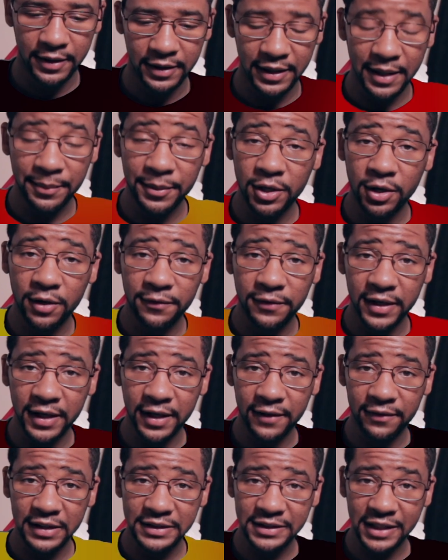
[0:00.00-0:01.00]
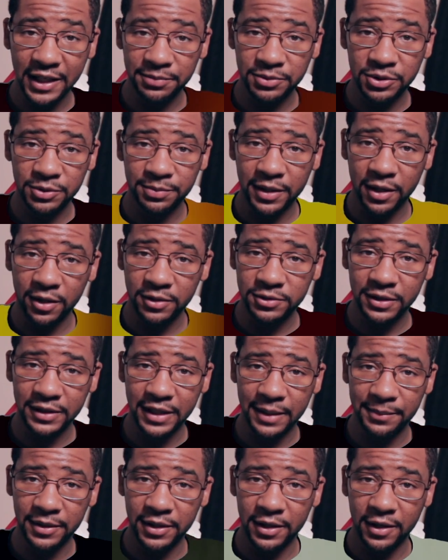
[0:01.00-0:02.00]
Let me know if any of this helped you, but also
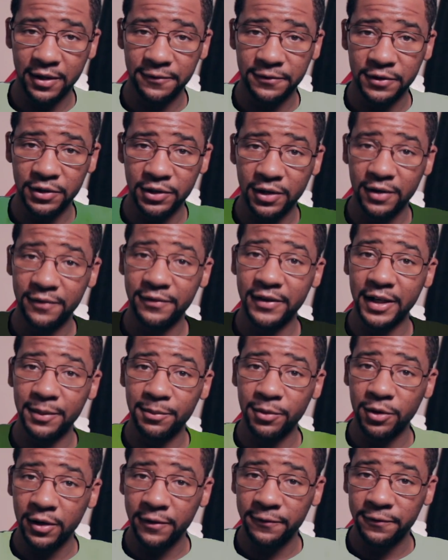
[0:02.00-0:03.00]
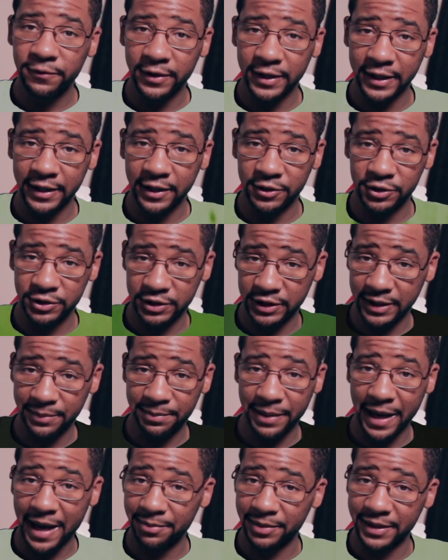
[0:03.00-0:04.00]
let me know if you know of any more free or
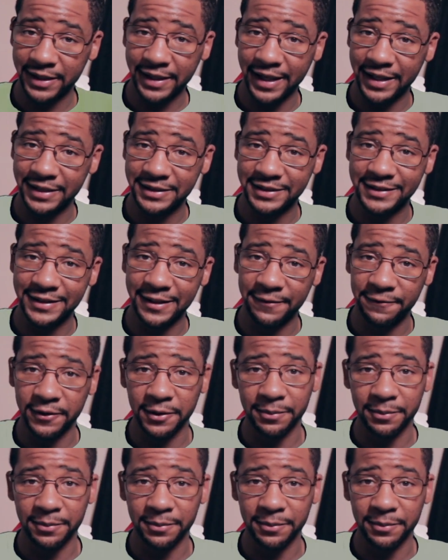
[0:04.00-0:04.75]
cheap applications that